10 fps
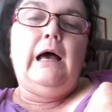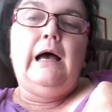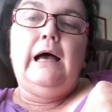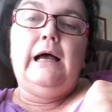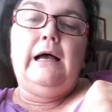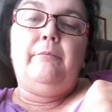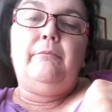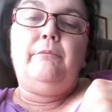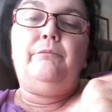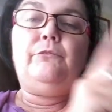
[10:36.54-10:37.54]

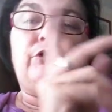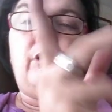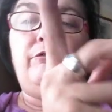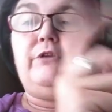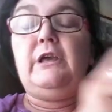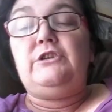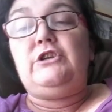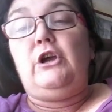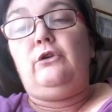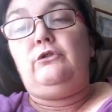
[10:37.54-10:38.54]
um, don't forget
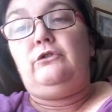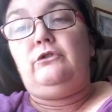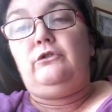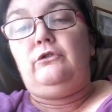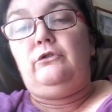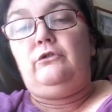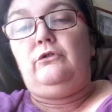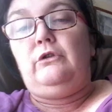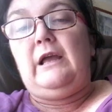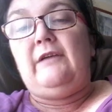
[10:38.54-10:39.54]
to go and
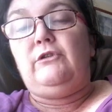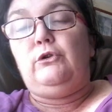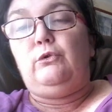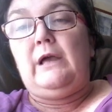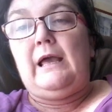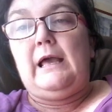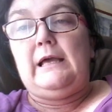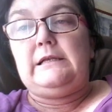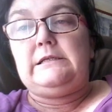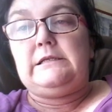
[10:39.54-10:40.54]
have a look
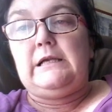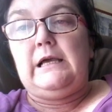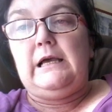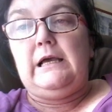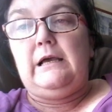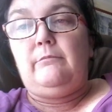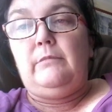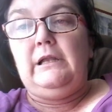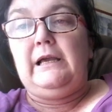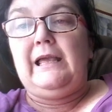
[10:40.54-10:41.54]
at
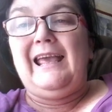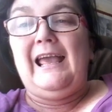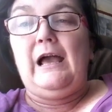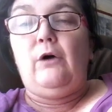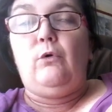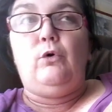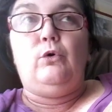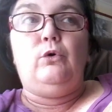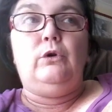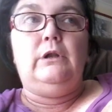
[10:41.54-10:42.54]
um, Cow
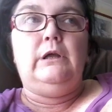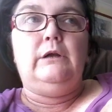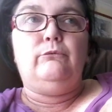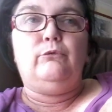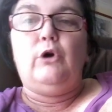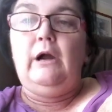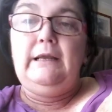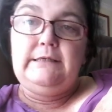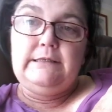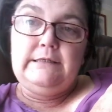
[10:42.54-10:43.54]
or La
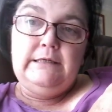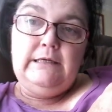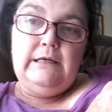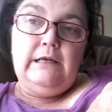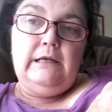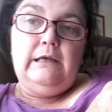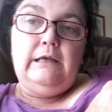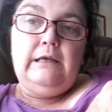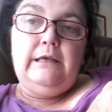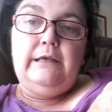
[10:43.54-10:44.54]
Right
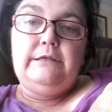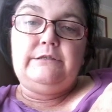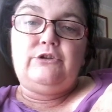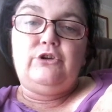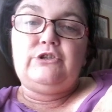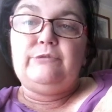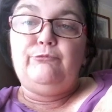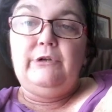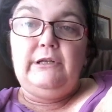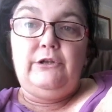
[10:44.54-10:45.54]
He's got
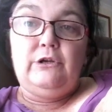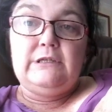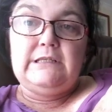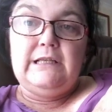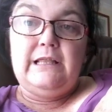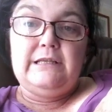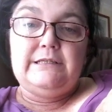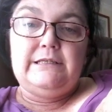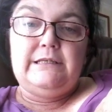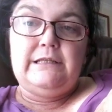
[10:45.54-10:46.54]
some really nice
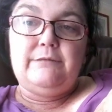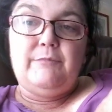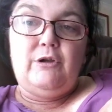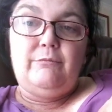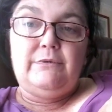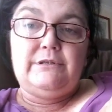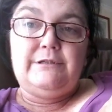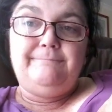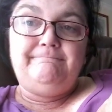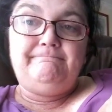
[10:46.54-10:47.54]
leathers in at the moment.